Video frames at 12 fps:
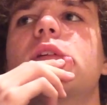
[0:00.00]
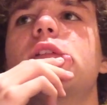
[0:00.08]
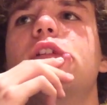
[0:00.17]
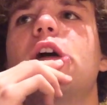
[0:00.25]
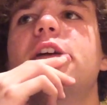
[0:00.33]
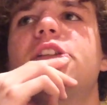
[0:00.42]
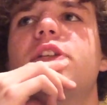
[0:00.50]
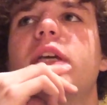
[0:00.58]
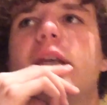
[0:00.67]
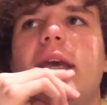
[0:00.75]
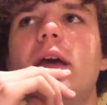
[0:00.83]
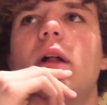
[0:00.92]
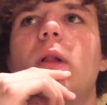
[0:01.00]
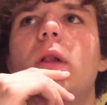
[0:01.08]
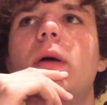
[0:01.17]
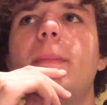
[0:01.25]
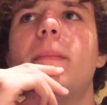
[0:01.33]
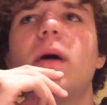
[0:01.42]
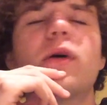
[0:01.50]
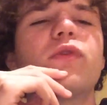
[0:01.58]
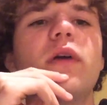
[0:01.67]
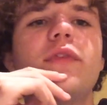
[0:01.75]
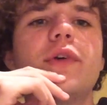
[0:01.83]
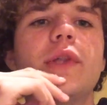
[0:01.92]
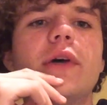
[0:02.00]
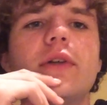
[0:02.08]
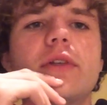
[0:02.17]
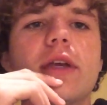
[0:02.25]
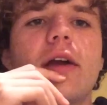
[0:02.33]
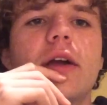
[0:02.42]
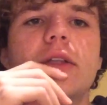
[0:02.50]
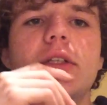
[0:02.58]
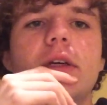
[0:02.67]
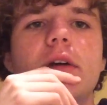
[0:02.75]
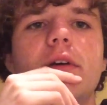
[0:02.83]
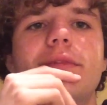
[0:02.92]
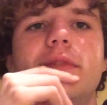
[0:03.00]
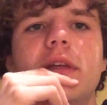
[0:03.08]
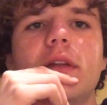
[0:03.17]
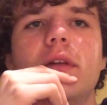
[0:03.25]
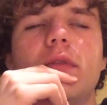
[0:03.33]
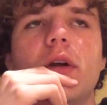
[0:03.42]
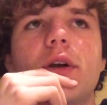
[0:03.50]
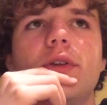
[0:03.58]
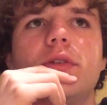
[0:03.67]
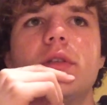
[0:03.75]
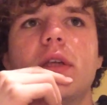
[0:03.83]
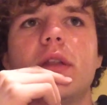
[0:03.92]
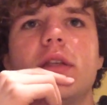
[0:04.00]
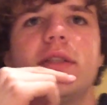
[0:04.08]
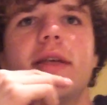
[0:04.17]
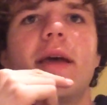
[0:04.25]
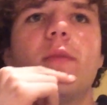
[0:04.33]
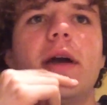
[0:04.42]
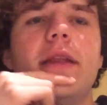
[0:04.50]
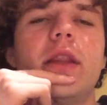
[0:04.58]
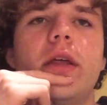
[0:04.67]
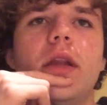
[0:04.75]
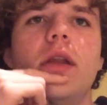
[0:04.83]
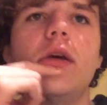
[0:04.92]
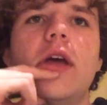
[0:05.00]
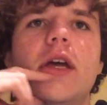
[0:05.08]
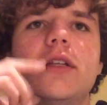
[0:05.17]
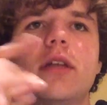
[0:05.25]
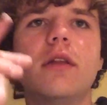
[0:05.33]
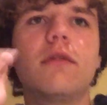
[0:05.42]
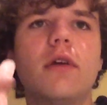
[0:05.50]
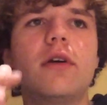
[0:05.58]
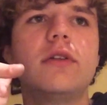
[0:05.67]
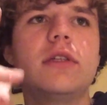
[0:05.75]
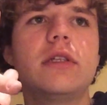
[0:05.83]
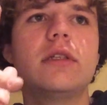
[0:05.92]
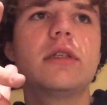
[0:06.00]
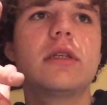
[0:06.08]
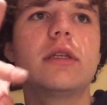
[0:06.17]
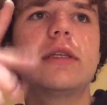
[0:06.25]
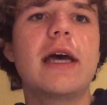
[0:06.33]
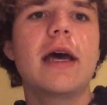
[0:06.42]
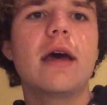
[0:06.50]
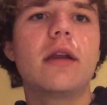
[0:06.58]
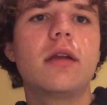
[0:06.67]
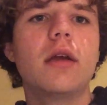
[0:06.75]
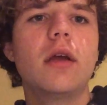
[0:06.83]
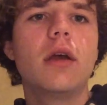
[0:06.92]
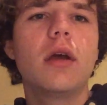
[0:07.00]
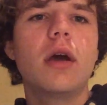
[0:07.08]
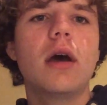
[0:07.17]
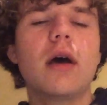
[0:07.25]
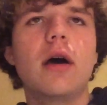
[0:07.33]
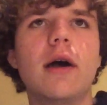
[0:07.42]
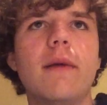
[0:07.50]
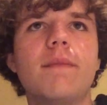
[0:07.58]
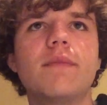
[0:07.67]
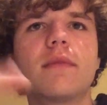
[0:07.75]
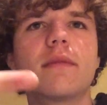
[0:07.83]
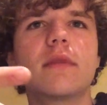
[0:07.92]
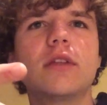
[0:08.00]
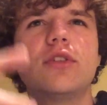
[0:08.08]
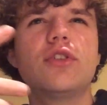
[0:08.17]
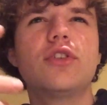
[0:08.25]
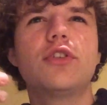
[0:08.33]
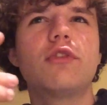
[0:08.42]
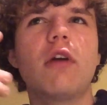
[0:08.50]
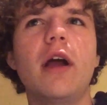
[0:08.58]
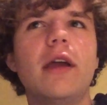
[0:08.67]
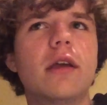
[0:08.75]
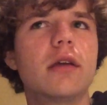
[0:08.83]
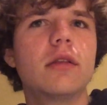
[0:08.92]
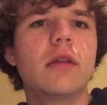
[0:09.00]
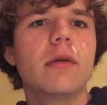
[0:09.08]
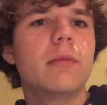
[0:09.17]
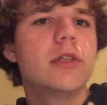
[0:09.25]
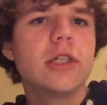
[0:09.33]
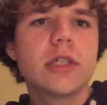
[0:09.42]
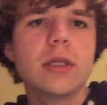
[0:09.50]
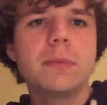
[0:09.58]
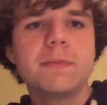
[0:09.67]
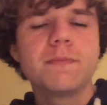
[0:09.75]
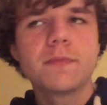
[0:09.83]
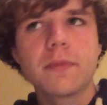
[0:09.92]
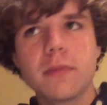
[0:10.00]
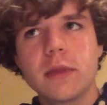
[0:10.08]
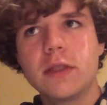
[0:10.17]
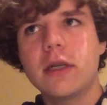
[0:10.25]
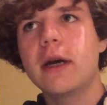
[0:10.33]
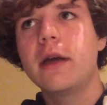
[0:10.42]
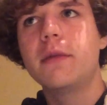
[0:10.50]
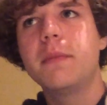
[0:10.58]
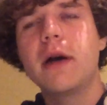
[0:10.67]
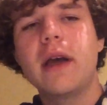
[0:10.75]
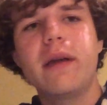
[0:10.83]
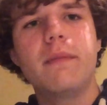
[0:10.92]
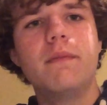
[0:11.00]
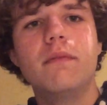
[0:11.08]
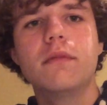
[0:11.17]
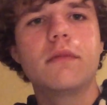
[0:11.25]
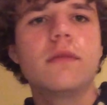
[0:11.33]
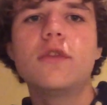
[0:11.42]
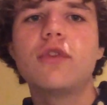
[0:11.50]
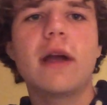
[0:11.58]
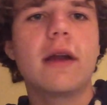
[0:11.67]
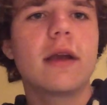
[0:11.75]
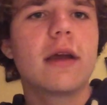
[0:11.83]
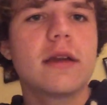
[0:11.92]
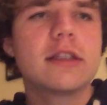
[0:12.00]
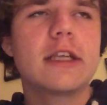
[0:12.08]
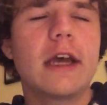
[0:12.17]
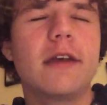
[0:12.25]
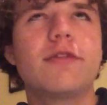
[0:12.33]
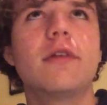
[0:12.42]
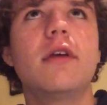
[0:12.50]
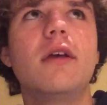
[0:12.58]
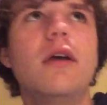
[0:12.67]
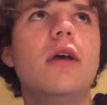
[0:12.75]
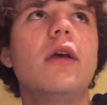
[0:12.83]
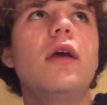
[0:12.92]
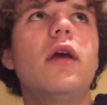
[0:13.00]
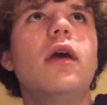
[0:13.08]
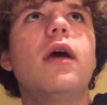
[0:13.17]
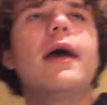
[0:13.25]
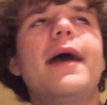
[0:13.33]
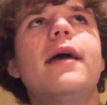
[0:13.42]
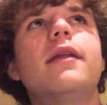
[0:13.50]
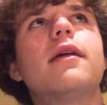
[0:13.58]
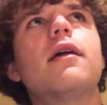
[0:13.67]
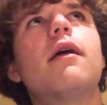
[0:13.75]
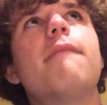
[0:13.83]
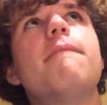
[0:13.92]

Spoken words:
tries to kill Mark Ruffalo's character of Dylan Rhodes in the same way that Dylan Rhodes' dad, Shrike, the magician, died by drowning in a safe. And